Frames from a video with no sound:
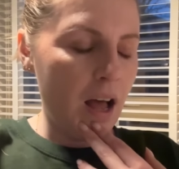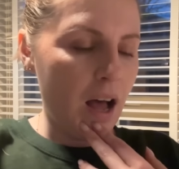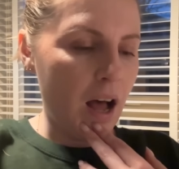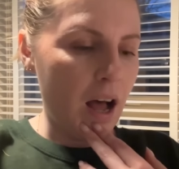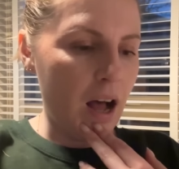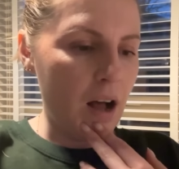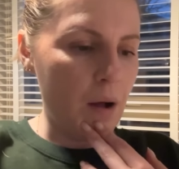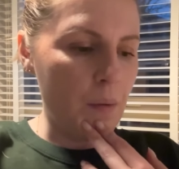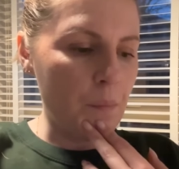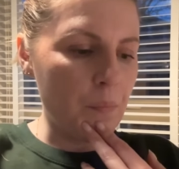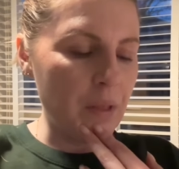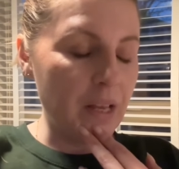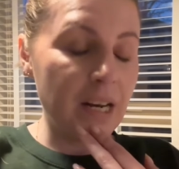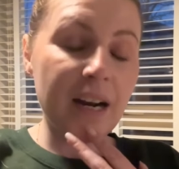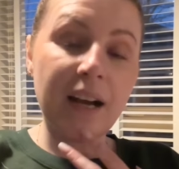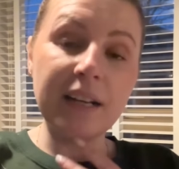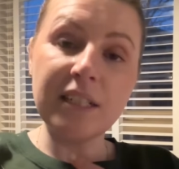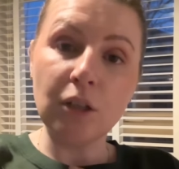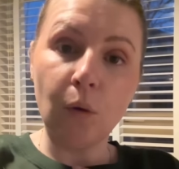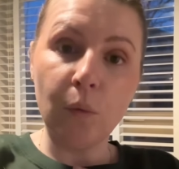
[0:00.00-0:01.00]
In an
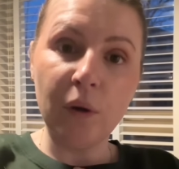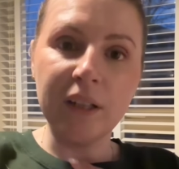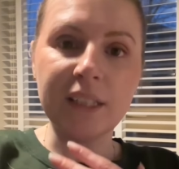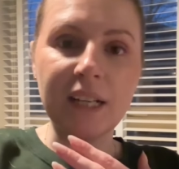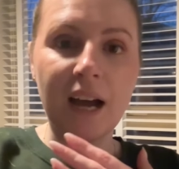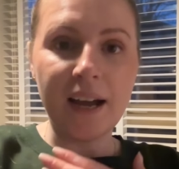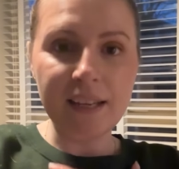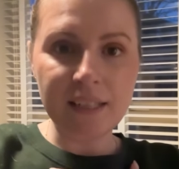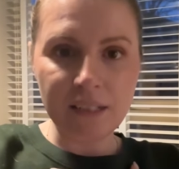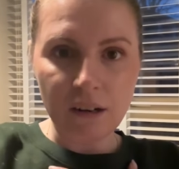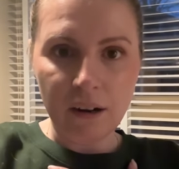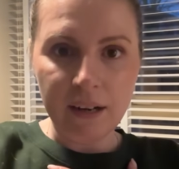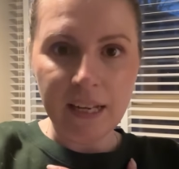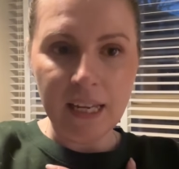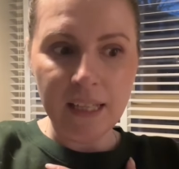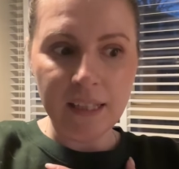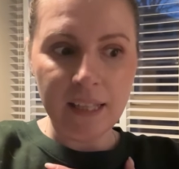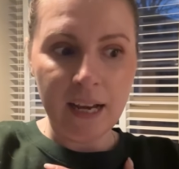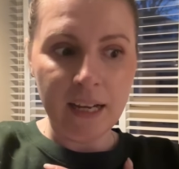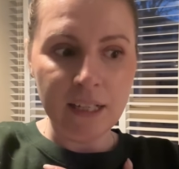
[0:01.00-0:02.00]
ideal world, I start
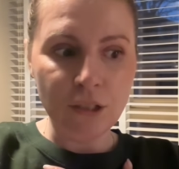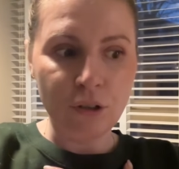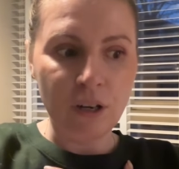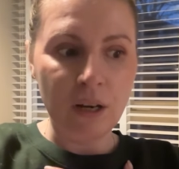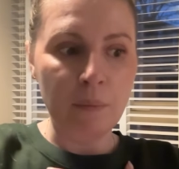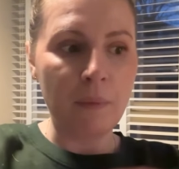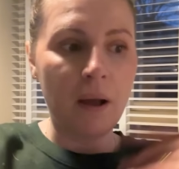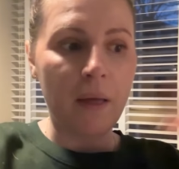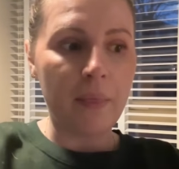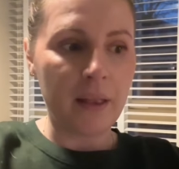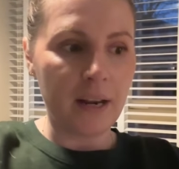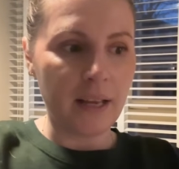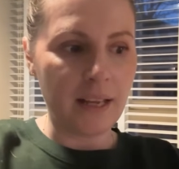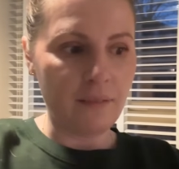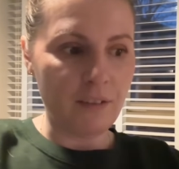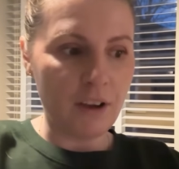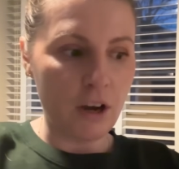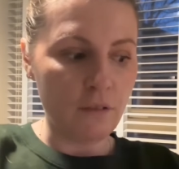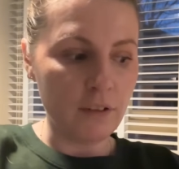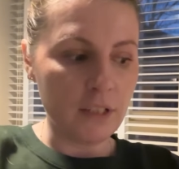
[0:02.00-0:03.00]
eating the ice cream, and then I give
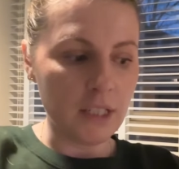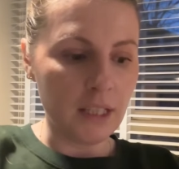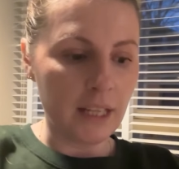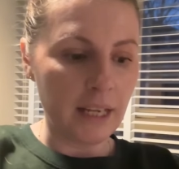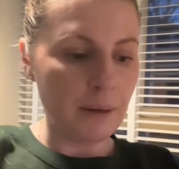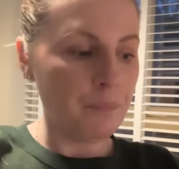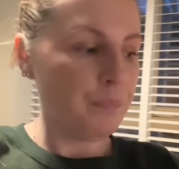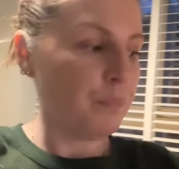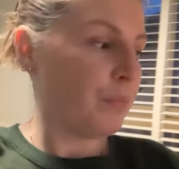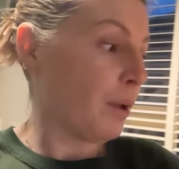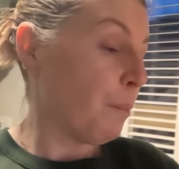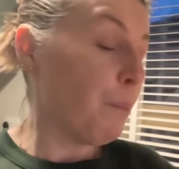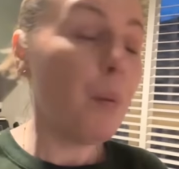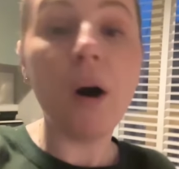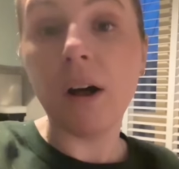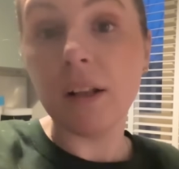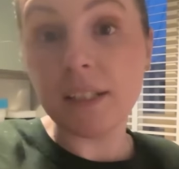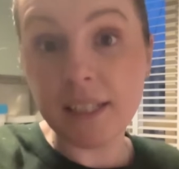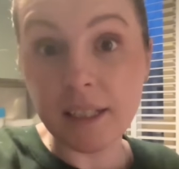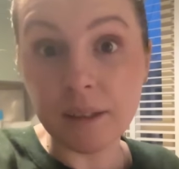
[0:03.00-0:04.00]
it over to Lee.
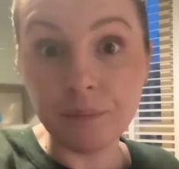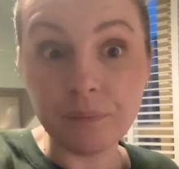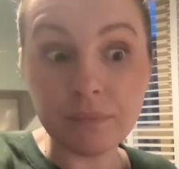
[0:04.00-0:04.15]
But